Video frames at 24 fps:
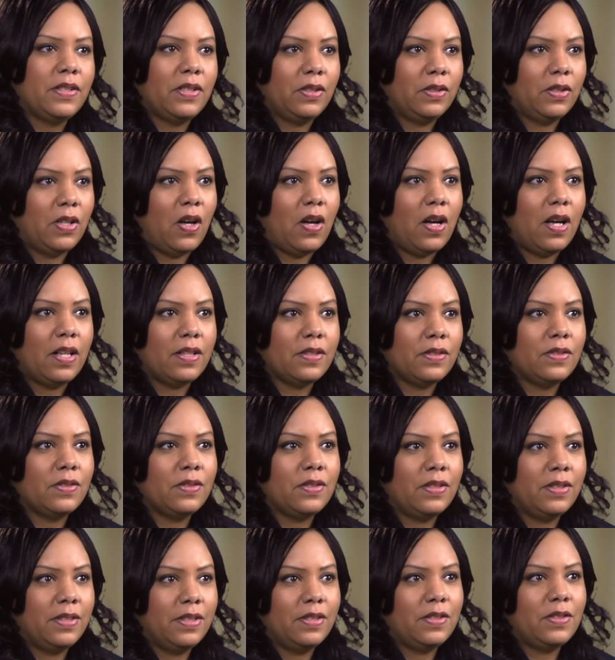a loss
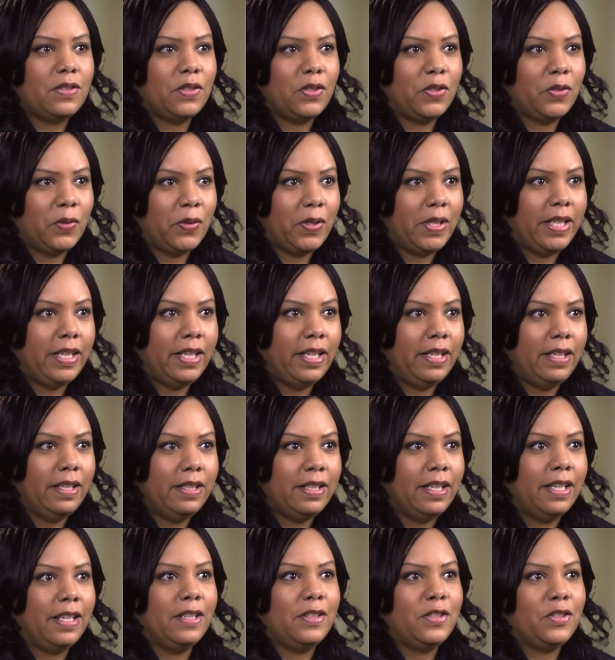to this degree
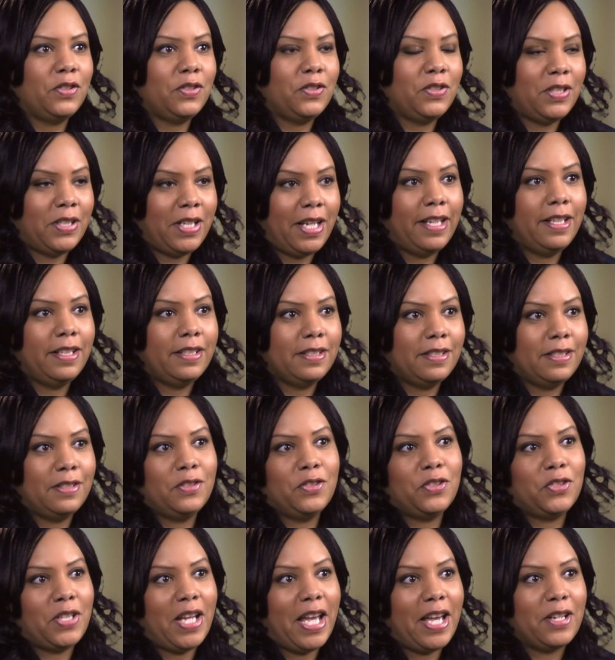that it shakes and
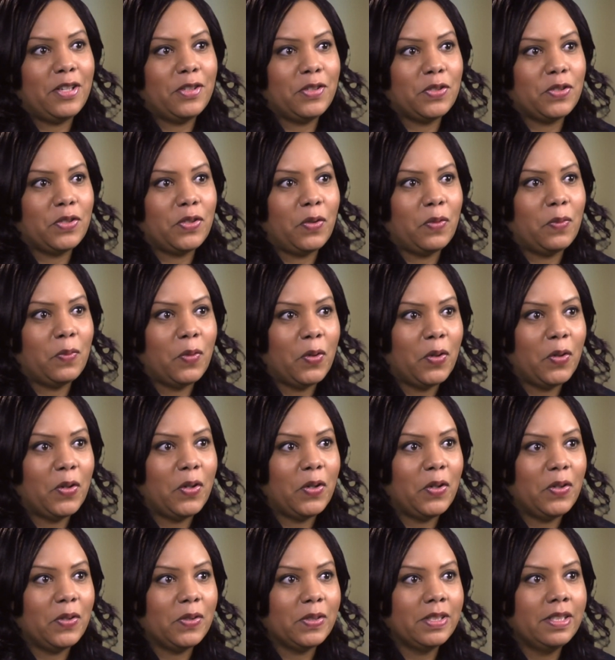shatters your
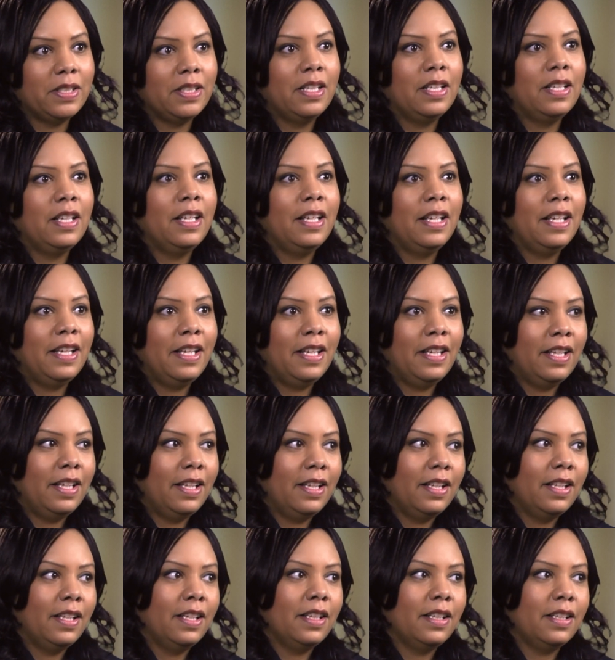world,
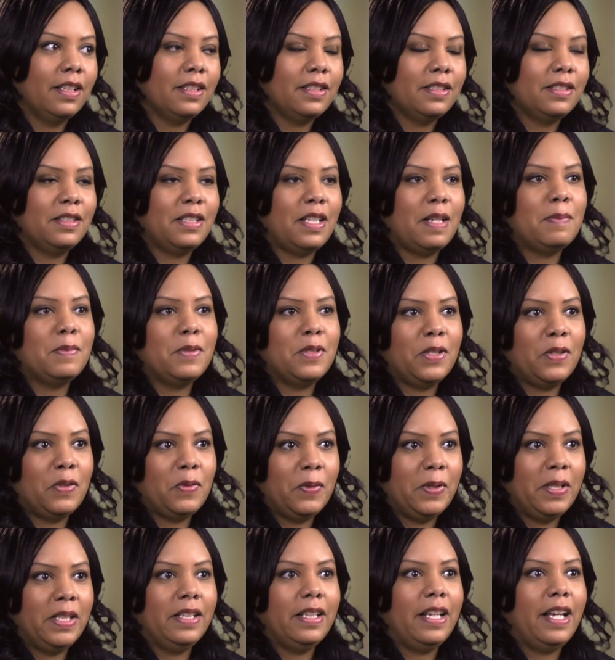
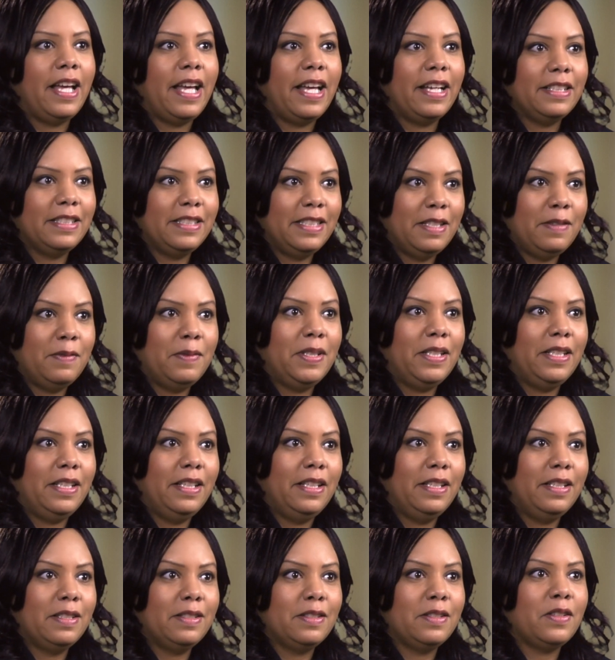subsequent
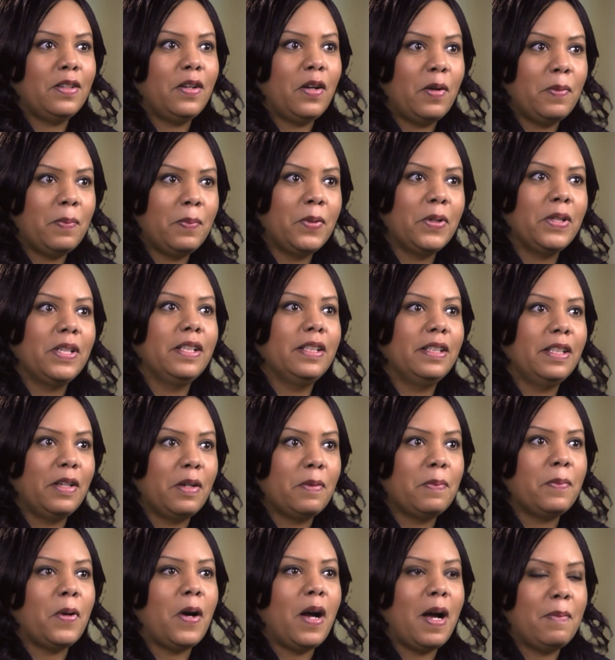activities are put in their
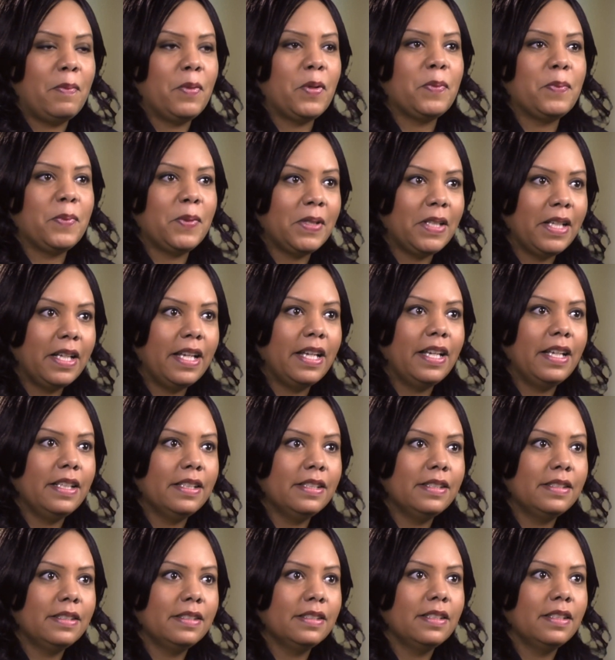proper
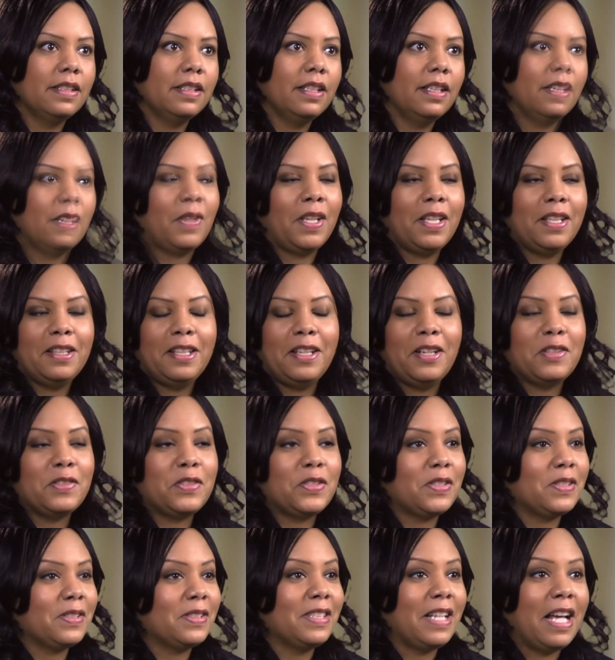place. They're
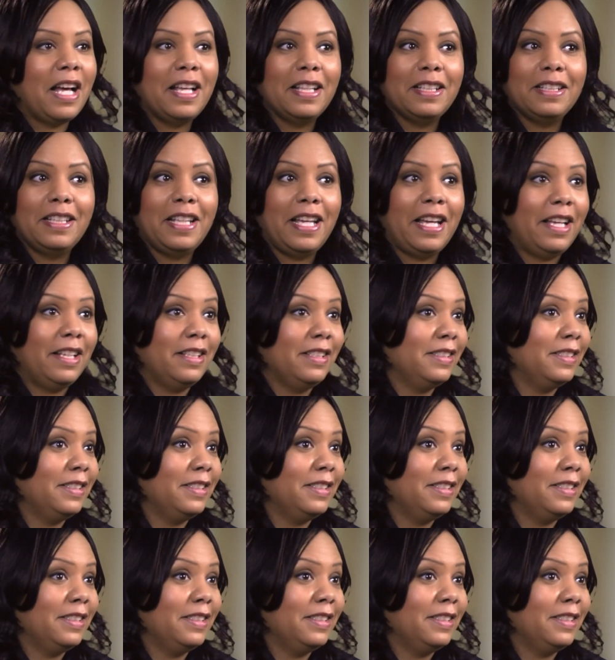just not that